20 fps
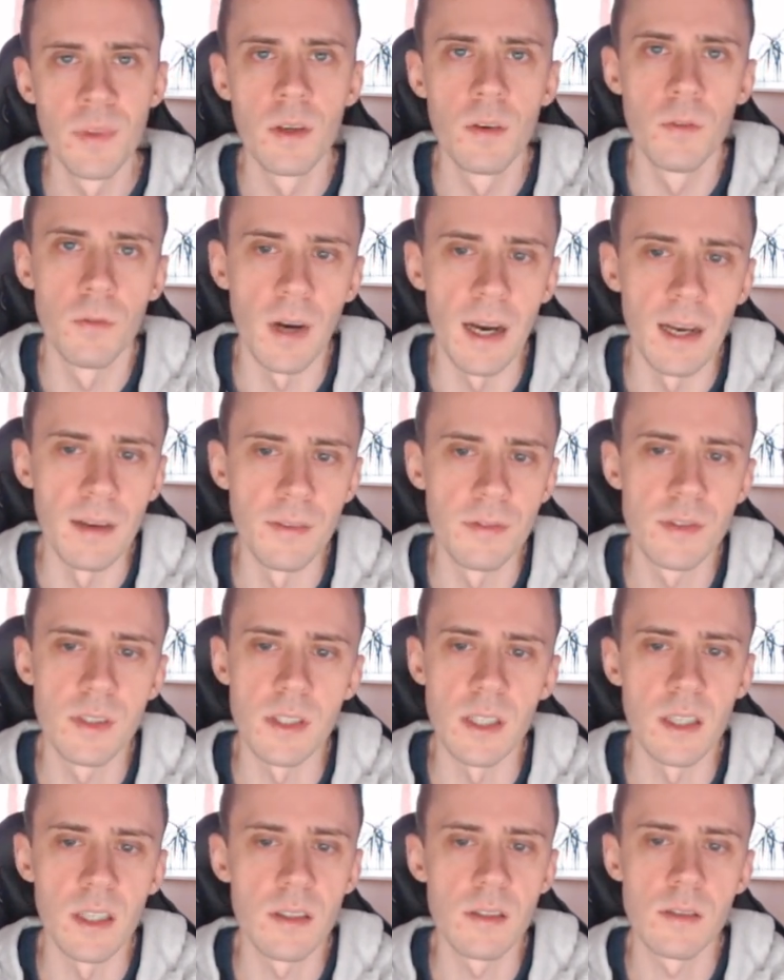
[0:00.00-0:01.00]
five,
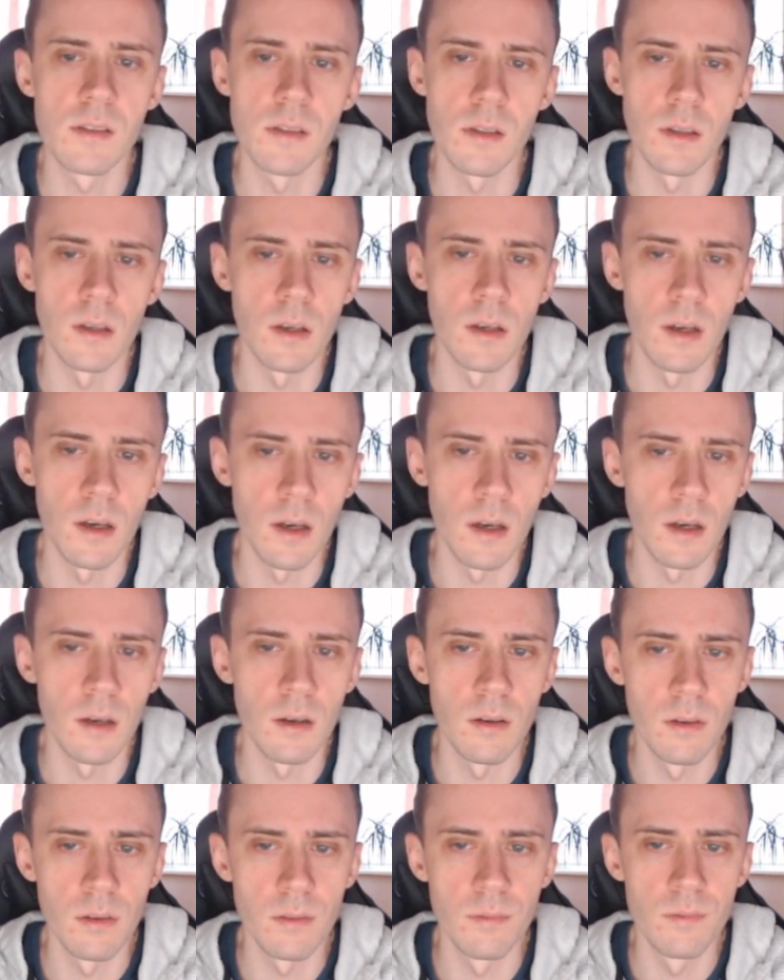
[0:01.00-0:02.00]
six uh,
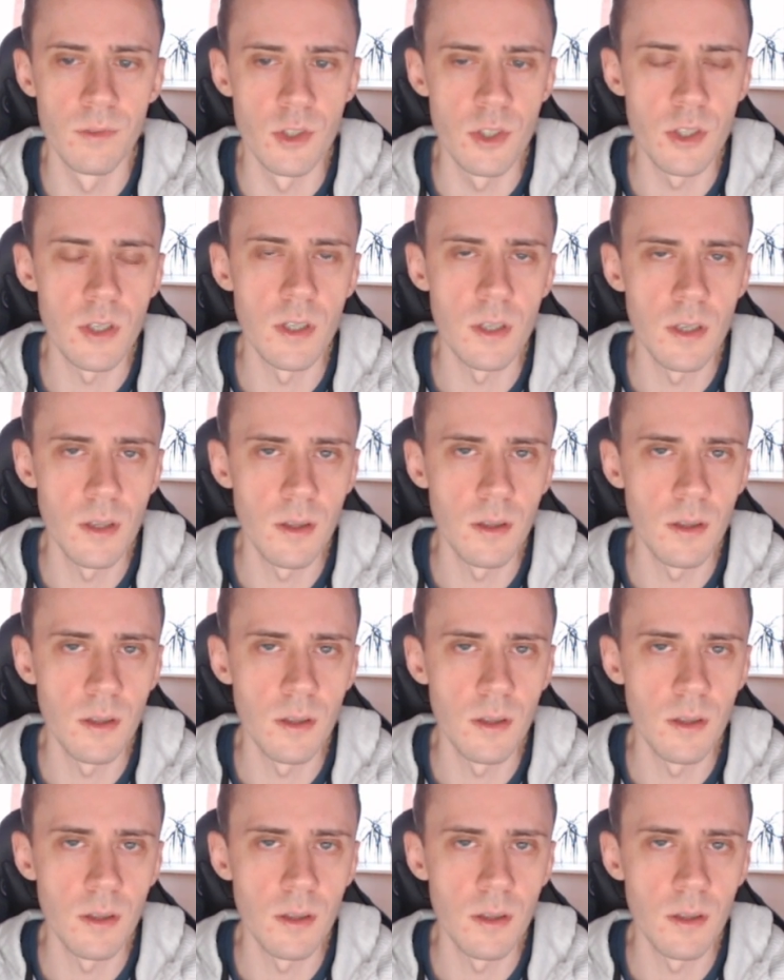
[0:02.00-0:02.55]
G